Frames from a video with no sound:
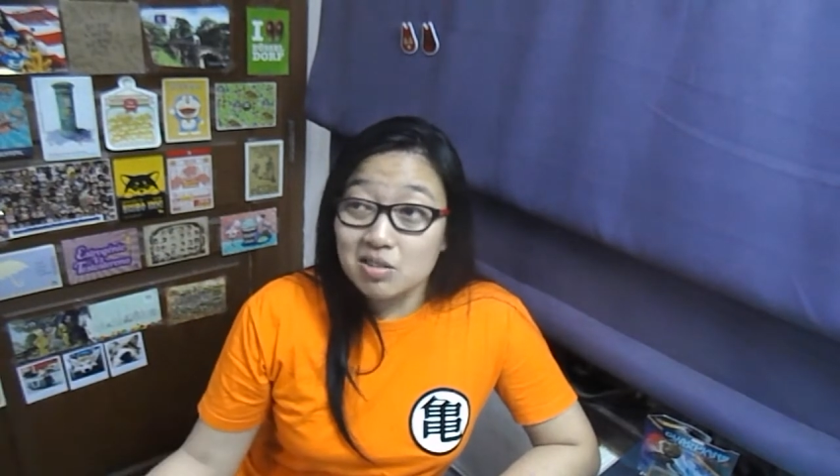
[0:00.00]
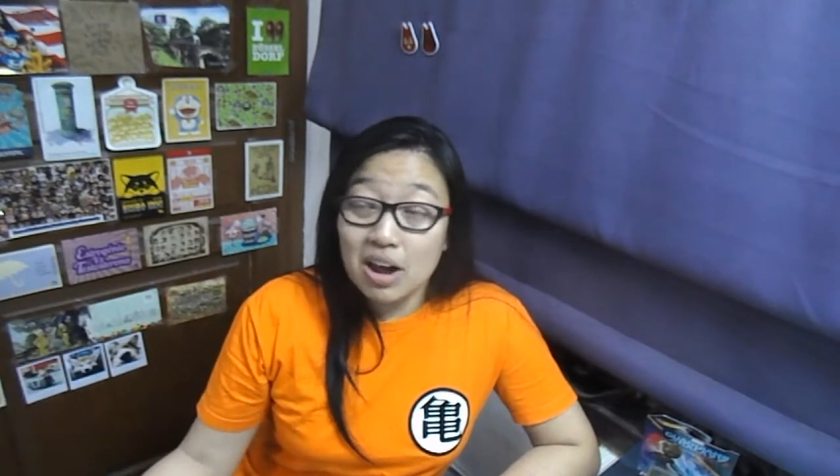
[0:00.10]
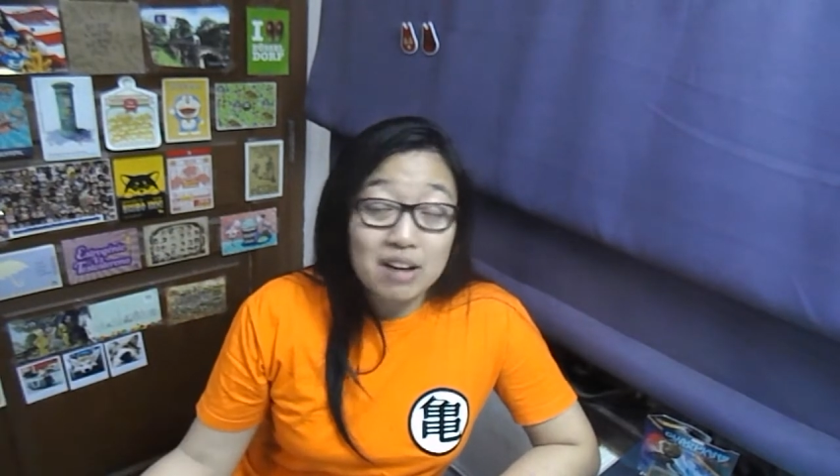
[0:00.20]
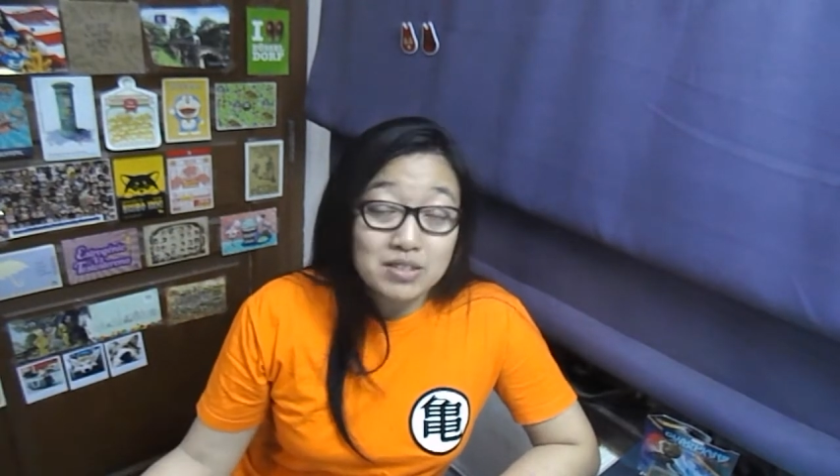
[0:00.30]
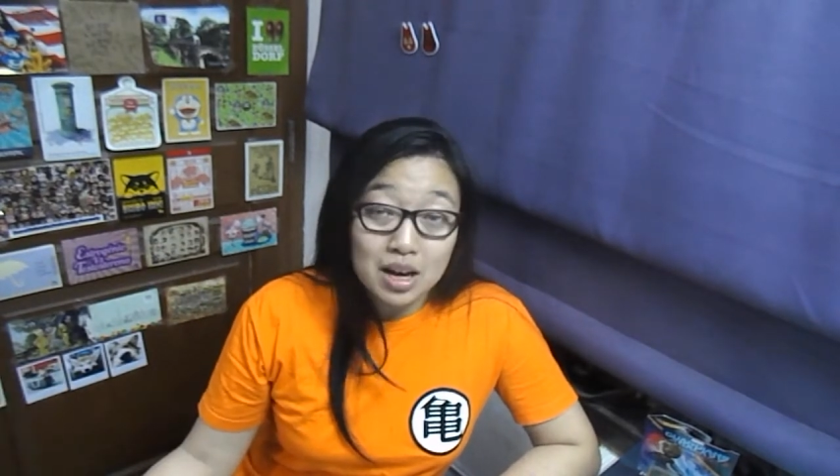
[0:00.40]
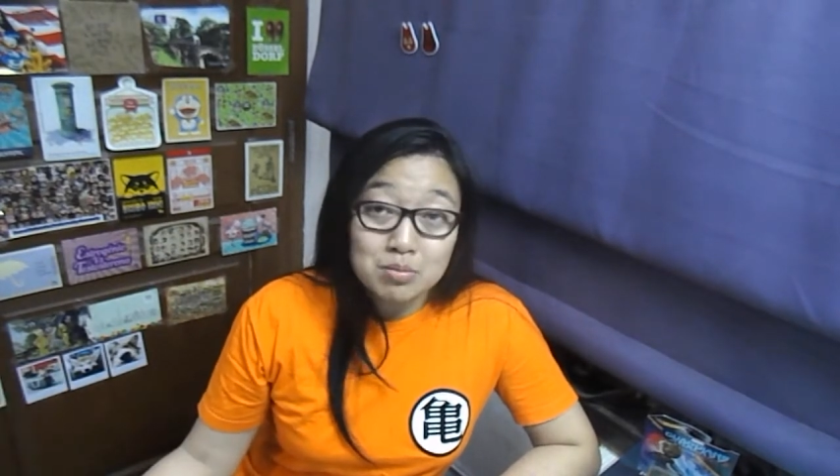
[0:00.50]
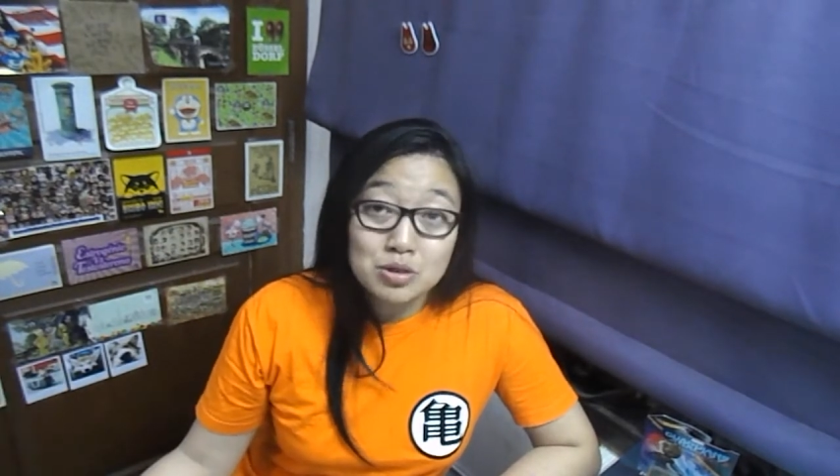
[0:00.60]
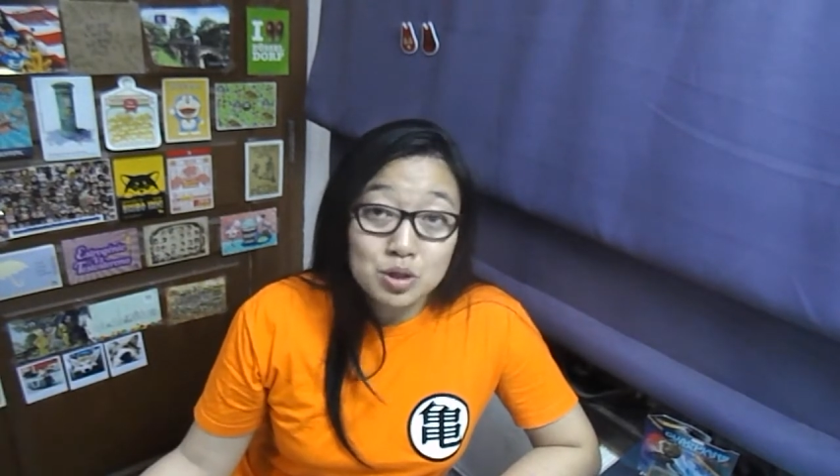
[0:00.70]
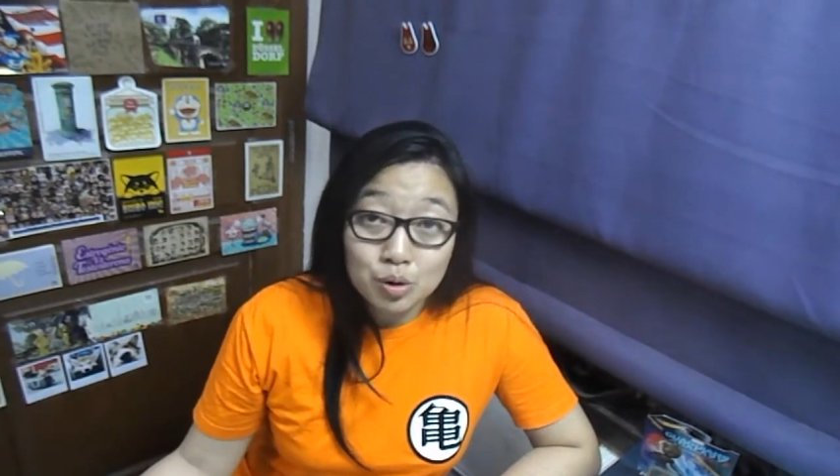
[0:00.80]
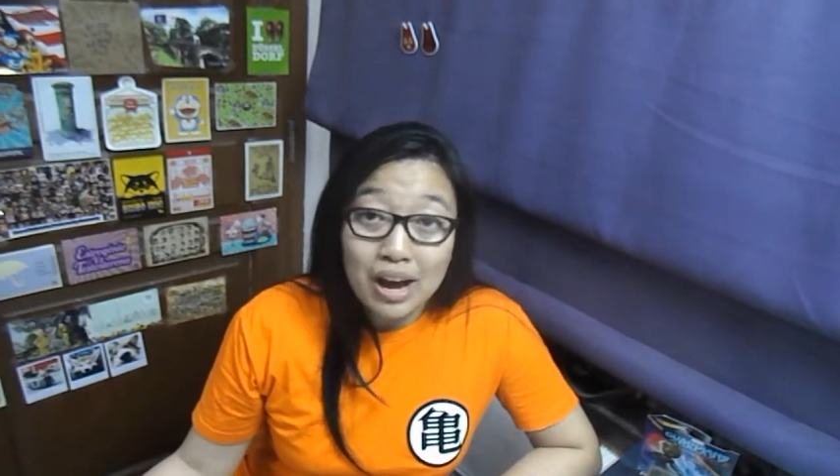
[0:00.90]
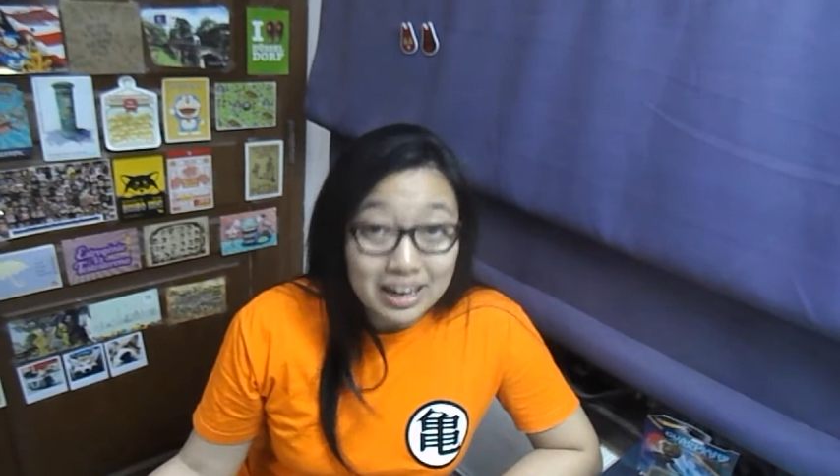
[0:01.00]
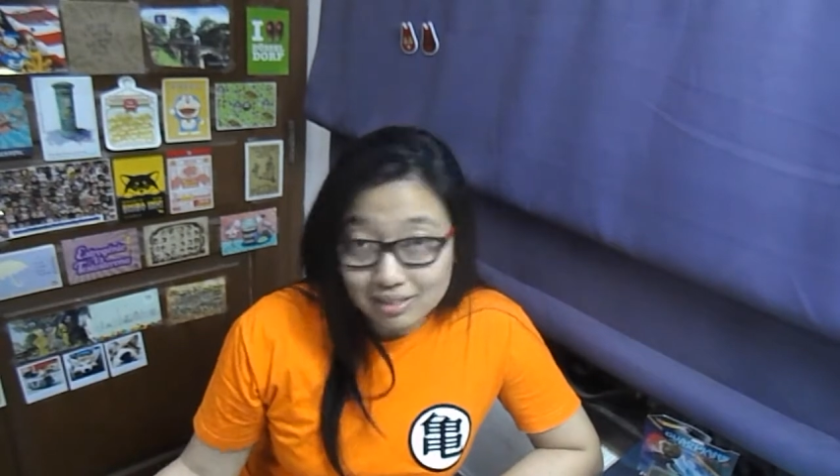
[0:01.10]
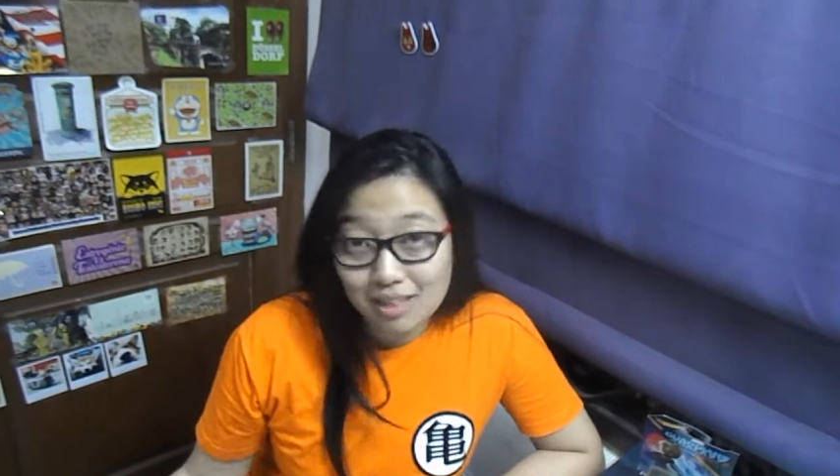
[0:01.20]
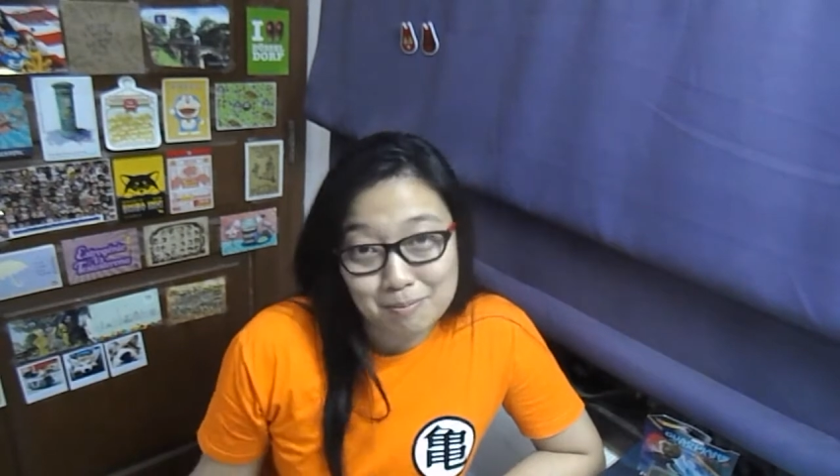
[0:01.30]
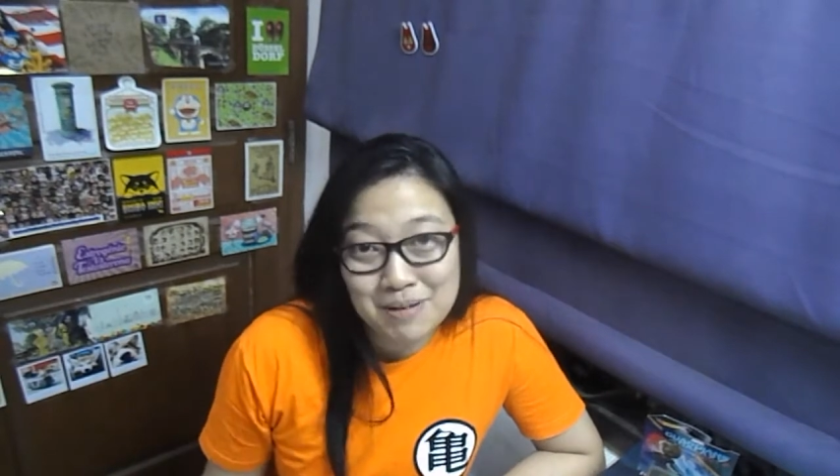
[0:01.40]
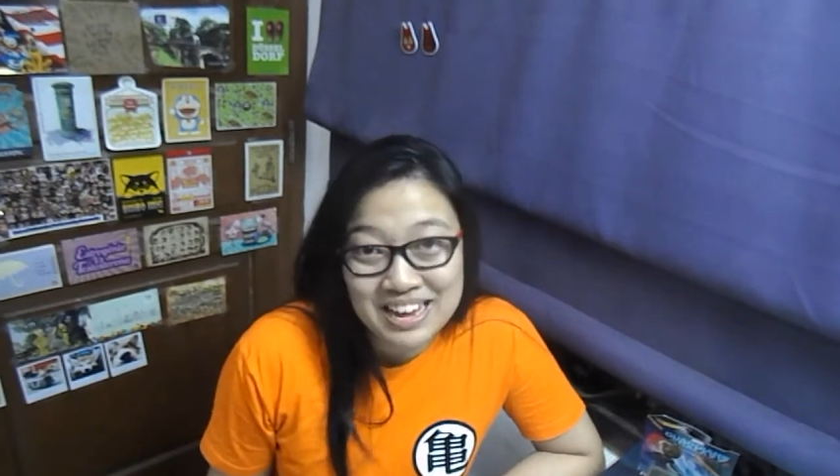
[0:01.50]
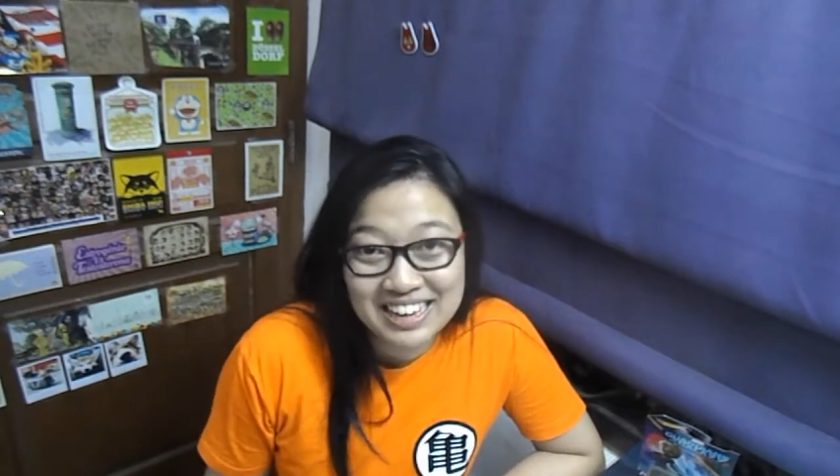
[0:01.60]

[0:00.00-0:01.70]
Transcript: don't have time to edit them